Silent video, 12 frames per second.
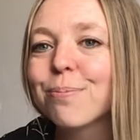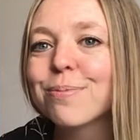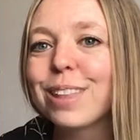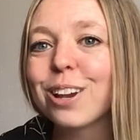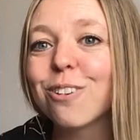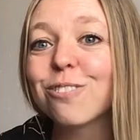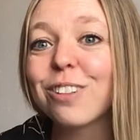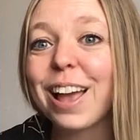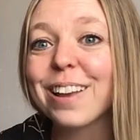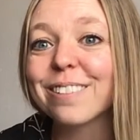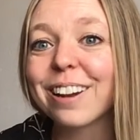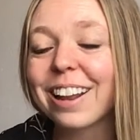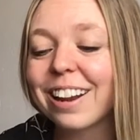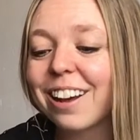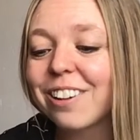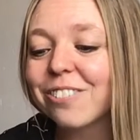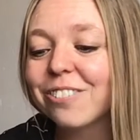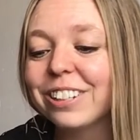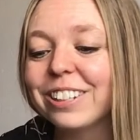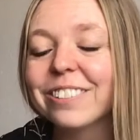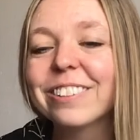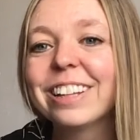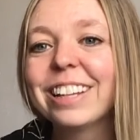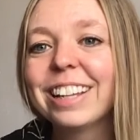They go flying right off when you
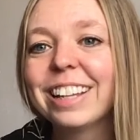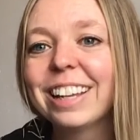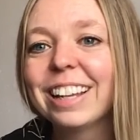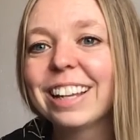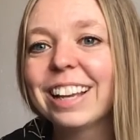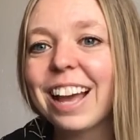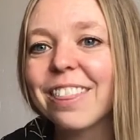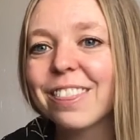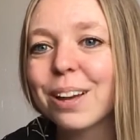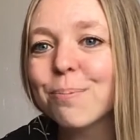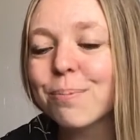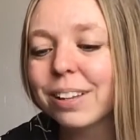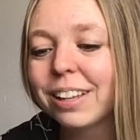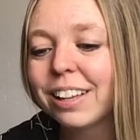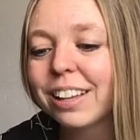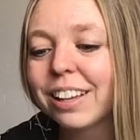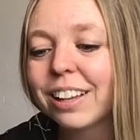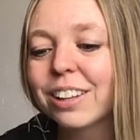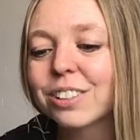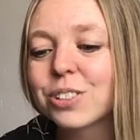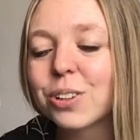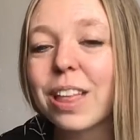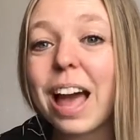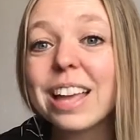cut them.
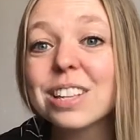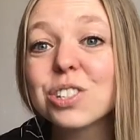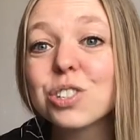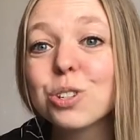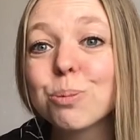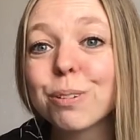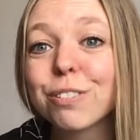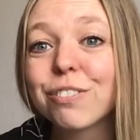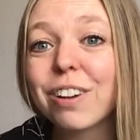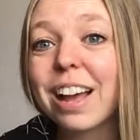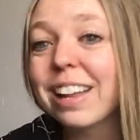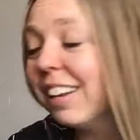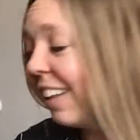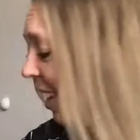So that is super fun.